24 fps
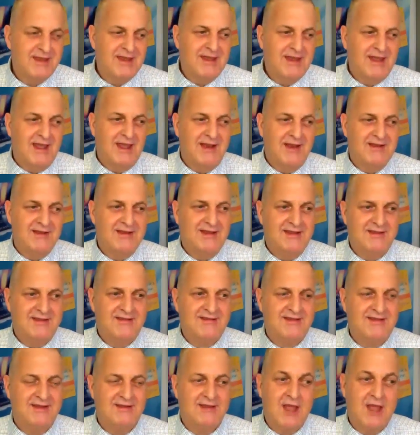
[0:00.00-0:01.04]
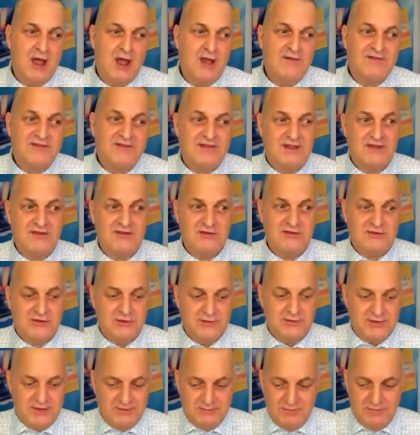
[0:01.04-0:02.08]
And he said, yeah, I've seen you do
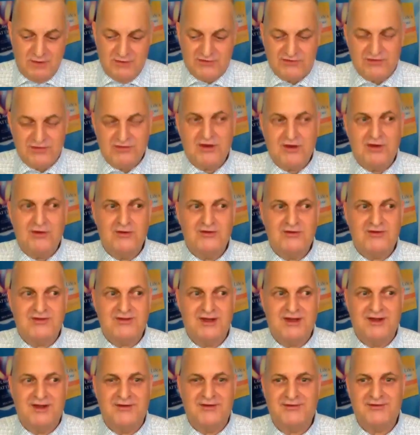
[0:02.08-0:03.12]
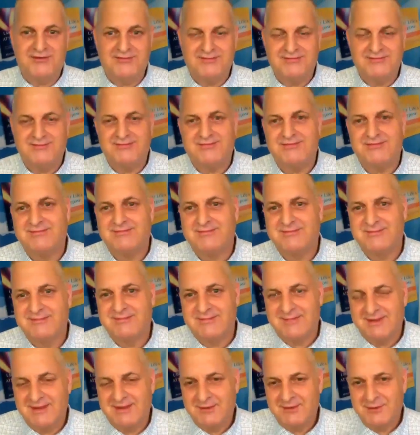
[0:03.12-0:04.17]
the emotion code stuff.
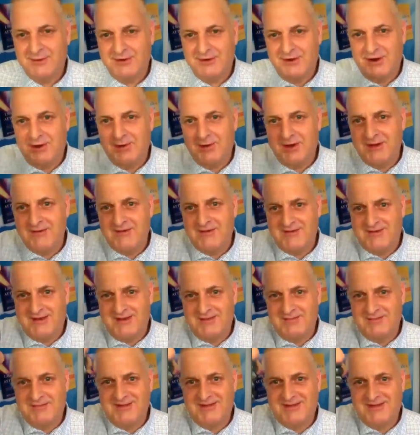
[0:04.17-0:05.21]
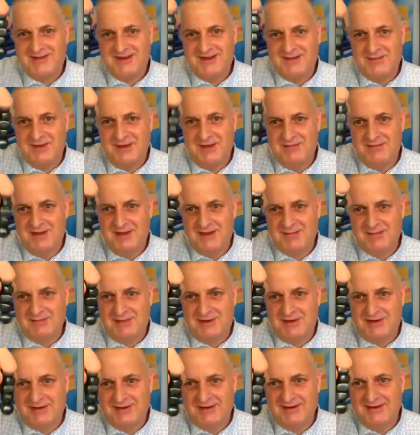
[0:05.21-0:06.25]
Well, I zipped this out of my back
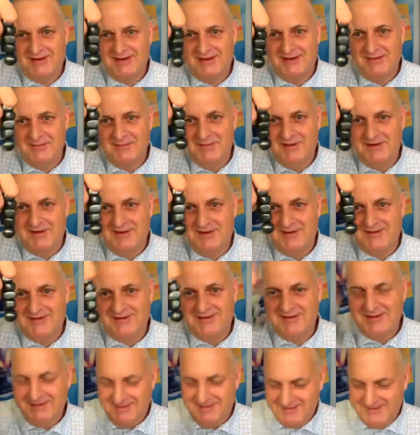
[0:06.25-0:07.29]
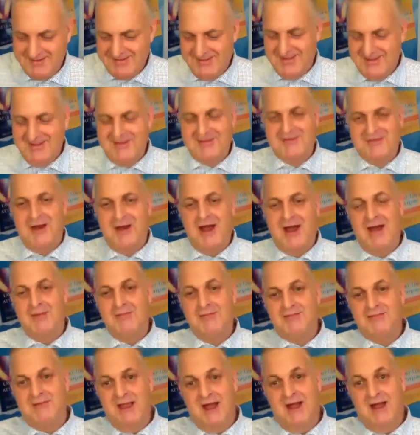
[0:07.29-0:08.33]
pocket in a minute. So
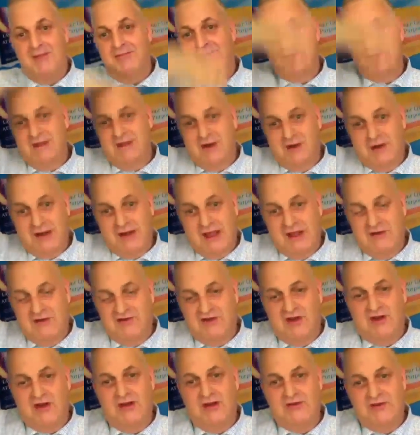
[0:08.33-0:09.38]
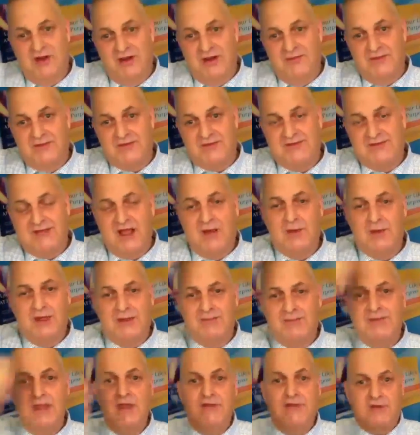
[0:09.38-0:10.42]
I'm, and John, this is how
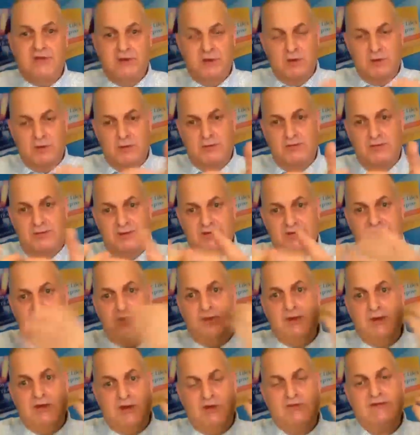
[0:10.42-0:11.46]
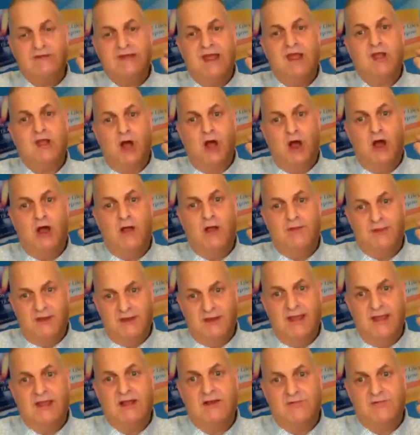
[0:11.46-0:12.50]
so we don't take on the
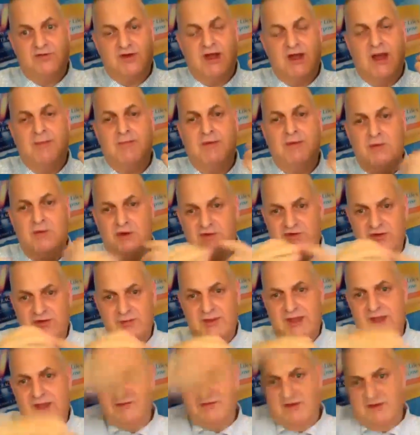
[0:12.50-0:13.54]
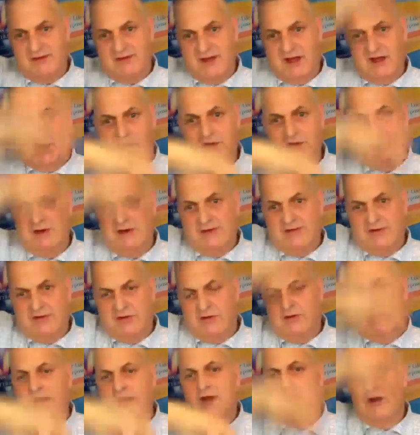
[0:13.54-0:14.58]
negative trap emotion. We have to dilute it.
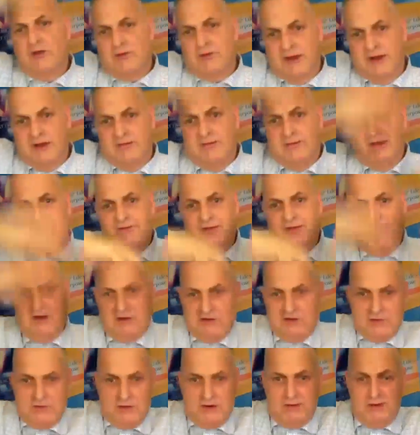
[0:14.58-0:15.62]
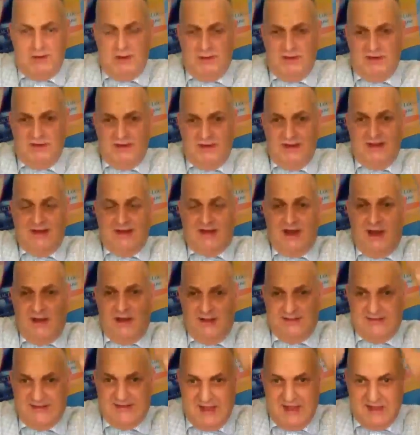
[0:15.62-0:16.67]
So right above here is where we would kind
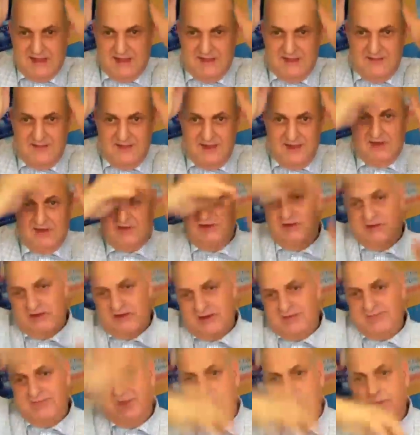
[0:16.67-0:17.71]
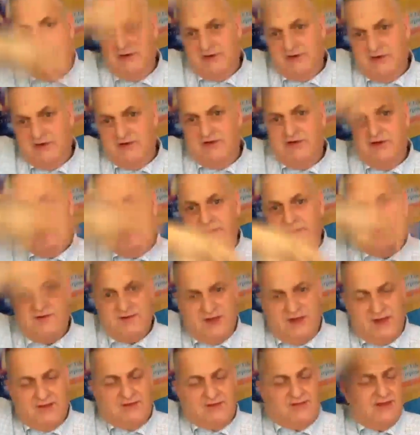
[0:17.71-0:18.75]
of take in the energy. We just do this,
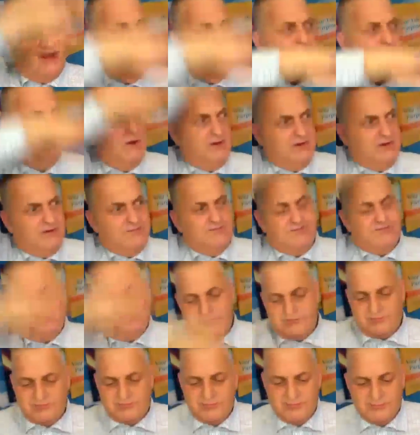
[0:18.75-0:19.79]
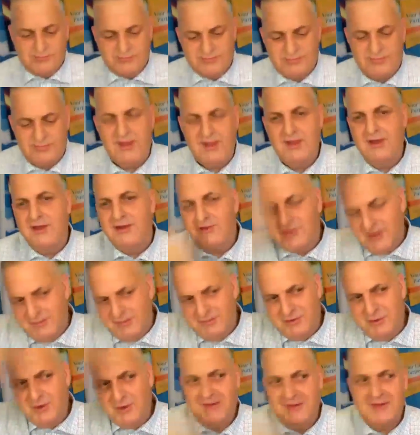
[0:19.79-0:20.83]
sideways. So I'm
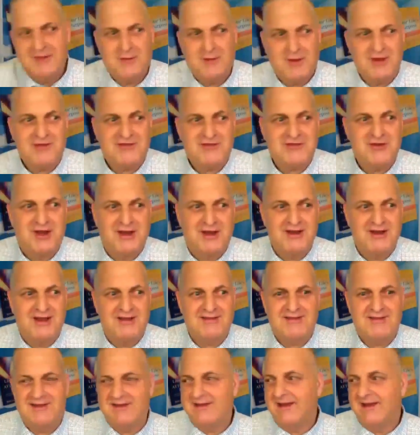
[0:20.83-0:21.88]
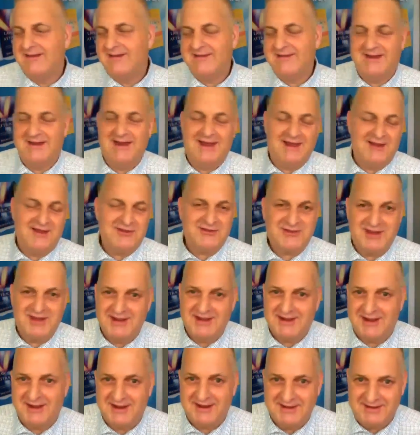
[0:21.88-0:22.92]
doing it in the restaurant, and I said hashtag
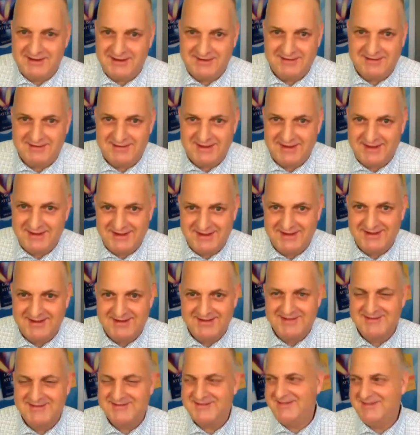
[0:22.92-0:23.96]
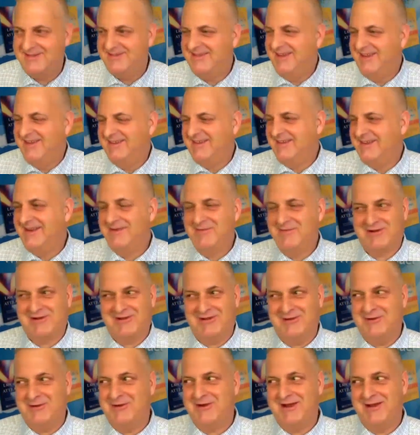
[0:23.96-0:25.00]
IDC. They didn't have a
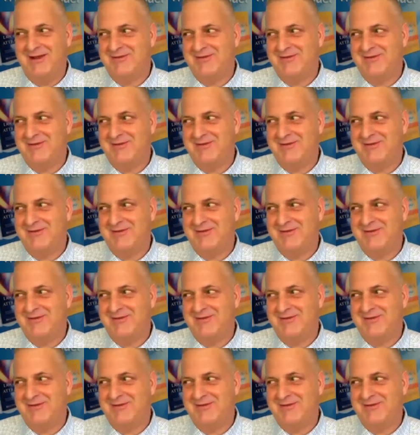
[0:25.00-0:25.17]
clue what I was